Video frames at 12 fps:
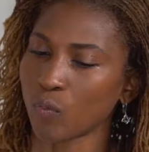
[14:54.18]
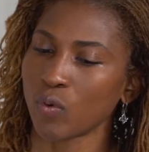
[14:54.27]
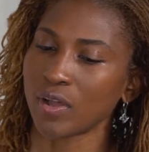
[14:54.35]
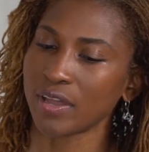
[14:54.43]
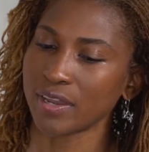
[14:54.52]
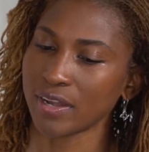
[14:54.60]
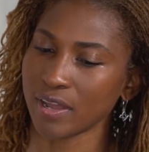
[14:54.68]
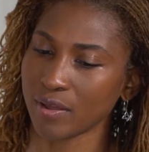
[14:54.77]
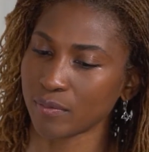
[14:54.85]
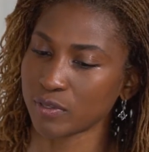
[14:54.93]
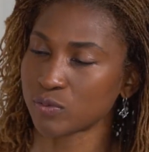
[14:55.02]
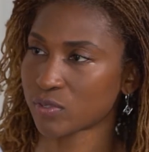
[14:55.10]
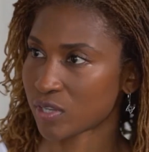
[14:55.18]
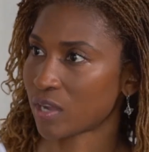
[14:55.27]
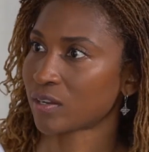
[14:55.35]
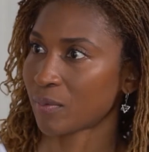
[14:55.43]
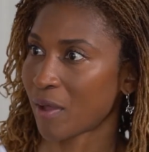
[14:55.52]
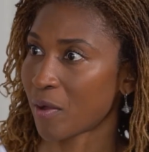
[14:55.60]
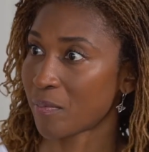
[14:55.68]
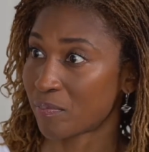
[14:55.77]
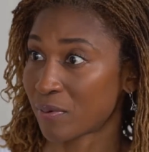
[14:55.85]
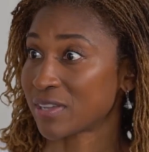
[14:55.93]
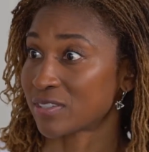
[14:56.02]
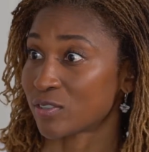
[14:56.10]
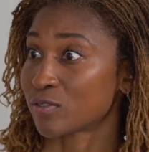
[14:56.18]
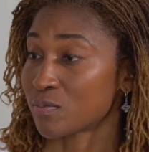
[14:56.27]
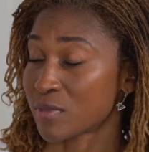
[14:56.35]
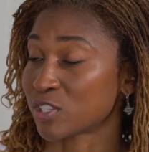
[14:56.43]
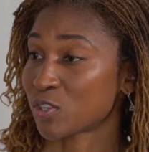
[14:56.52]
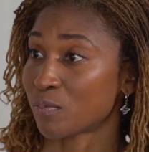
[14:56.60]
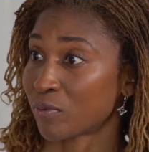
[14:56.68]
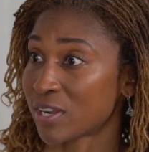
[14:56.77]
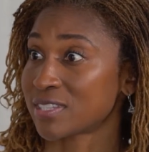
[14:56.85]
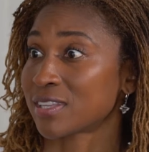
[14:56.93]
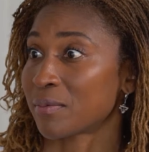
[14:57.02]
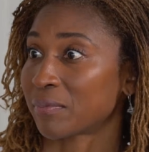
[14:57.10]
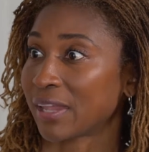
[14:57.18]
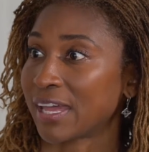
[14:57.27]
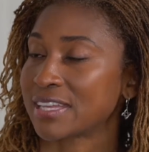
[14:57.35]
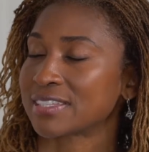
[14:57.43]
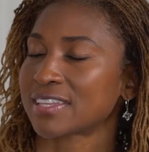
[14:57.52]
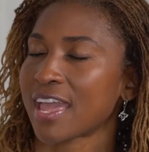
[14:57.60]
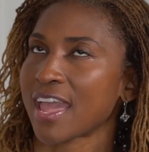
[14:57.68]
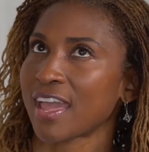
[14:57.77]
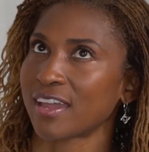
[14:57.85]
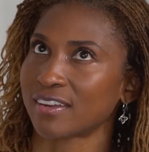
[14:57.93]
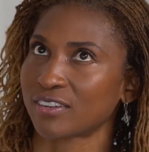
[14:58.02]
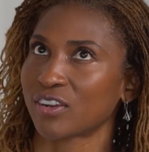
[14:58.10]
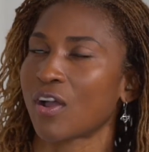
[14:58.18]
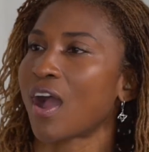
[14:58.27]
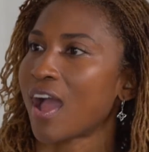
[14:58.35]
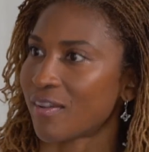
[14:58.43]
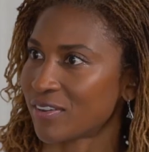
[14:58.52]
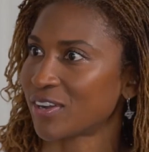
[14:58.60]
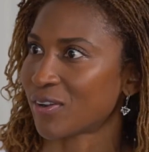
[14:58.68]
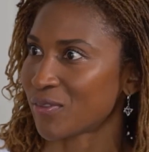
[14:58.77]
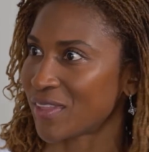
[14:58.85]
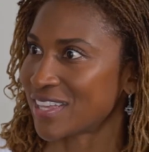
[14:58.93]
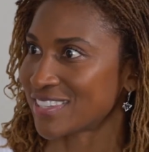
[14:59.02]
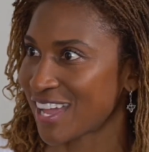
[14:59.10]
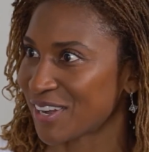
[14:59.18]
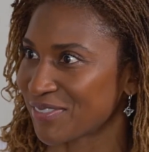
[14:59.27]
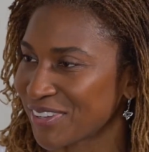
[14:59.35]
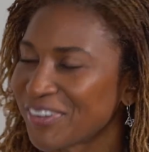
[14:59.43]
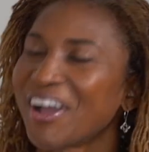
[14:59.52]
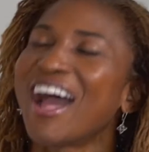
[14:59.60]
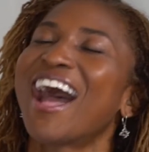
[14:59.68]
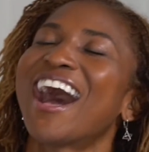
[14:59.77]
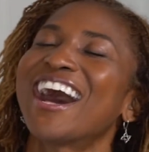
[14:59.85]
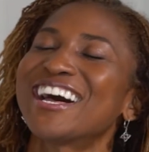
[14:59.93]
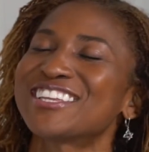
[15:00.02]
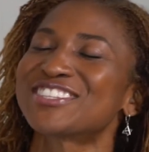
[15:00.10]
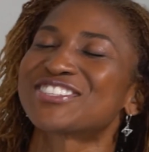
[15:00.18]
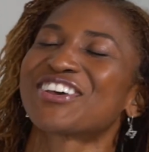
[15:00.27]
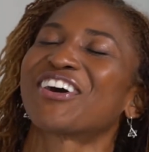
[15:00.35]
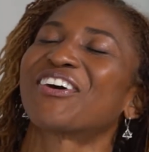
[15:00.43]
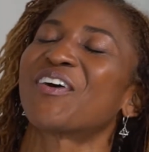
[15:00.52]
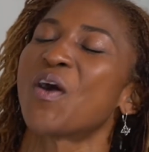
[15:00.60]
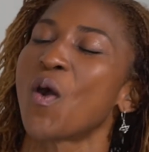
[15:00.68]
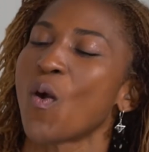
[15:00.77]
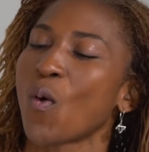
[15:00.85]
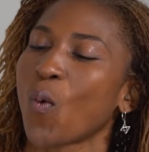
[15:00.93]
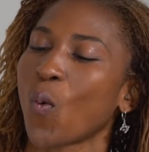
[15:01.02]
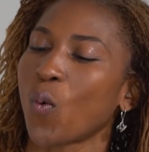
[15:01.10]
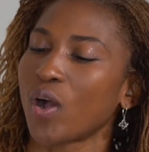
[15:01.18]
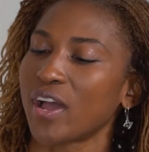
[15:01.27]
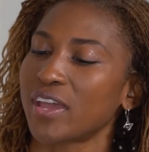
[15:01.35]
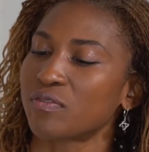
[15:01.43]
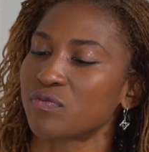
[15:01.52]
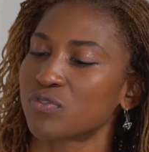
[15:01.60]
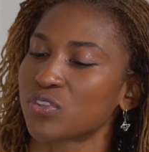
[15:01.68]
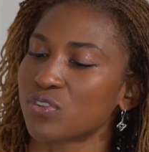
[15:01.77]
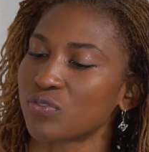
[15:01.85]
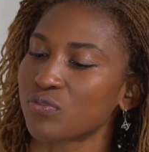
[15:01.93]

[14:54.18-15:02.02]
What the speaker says: what, because we talked about breast, you mentioned breast implants, and, you know, I haven't known that side of you. So what do you